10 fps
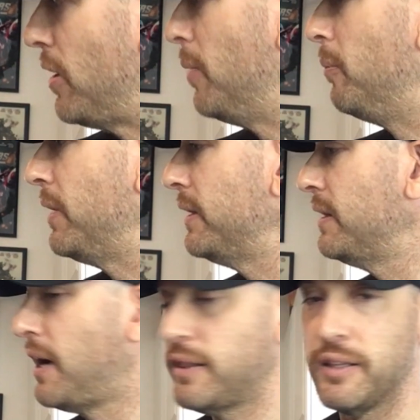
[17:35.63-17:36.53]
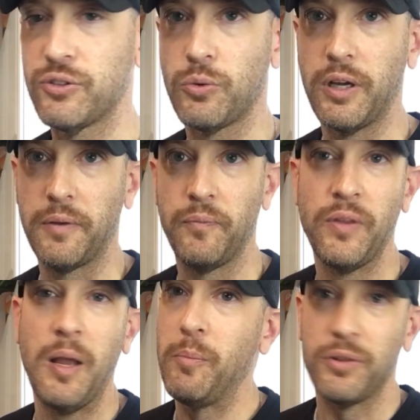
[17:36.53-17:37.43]
them, but not this one.
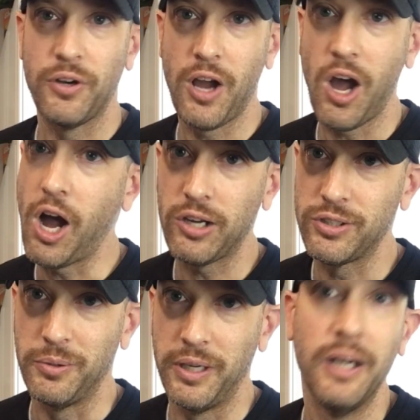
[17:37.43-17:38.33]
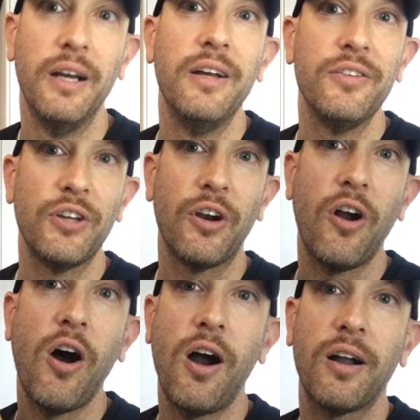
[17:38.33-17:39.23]
They're not Hawk Tua. They're
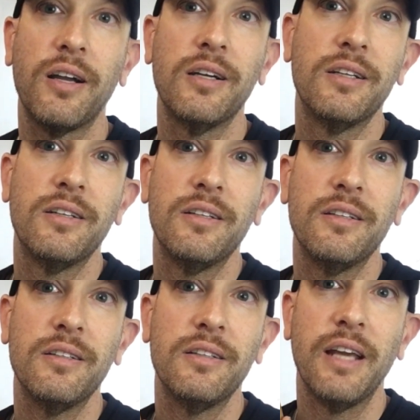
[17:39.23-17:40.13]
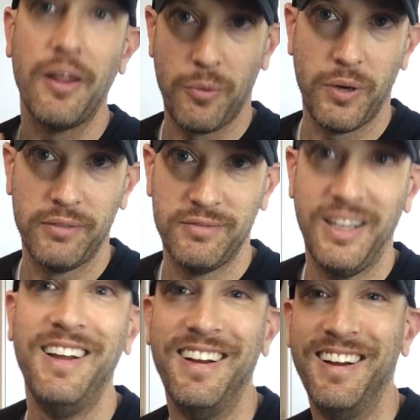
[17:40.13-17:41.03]
Hawk, the other one.
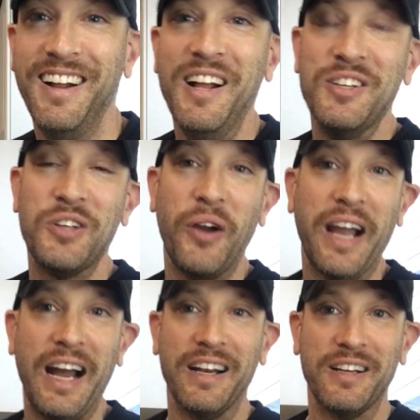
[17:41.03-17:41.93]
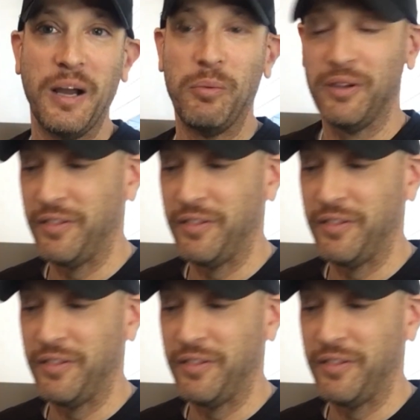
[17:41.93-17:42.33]
So I got a couple of